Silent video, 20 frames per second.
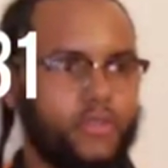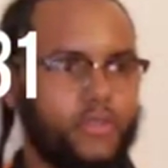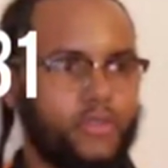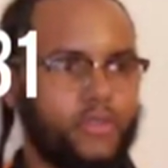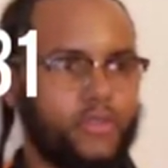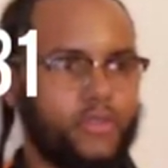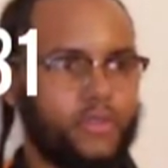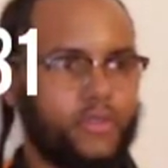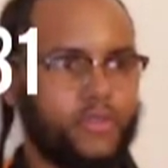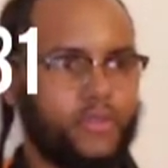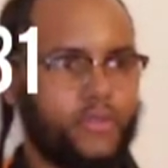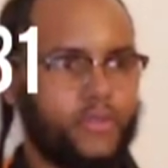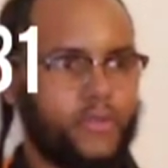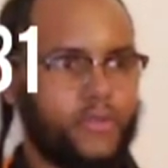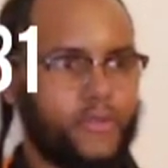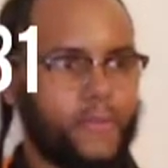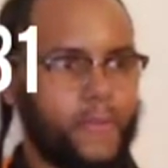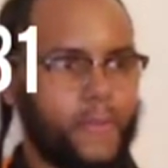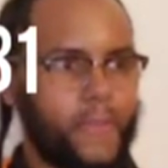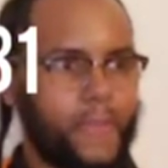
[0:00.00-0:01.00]

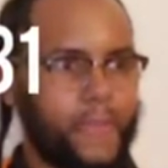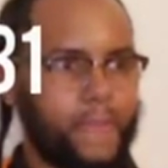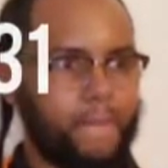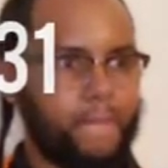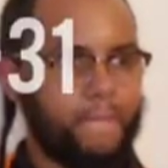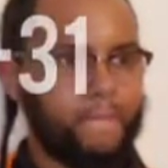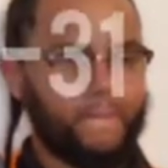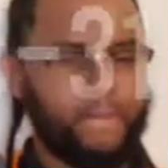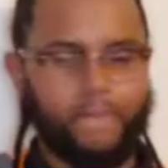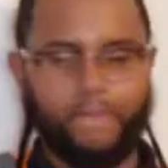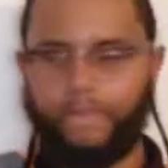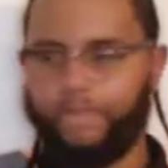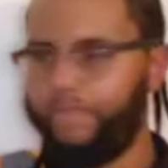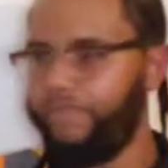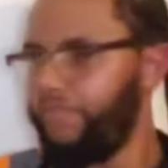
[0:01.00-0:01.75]
Nobody speaks.